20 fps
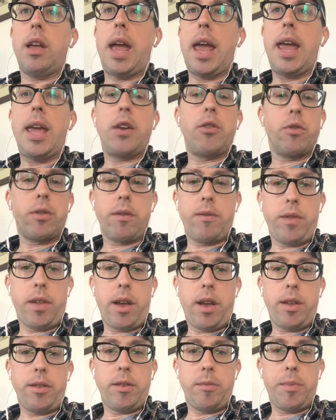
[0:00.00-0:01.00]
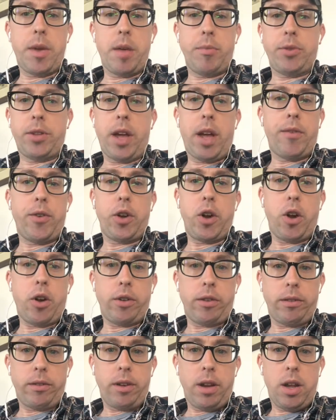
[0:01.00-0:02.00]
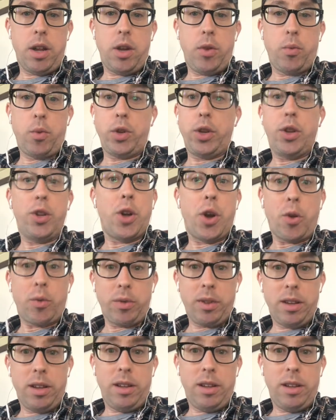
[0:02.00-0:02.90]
acres of land to be able to have a garden. Well, you don't.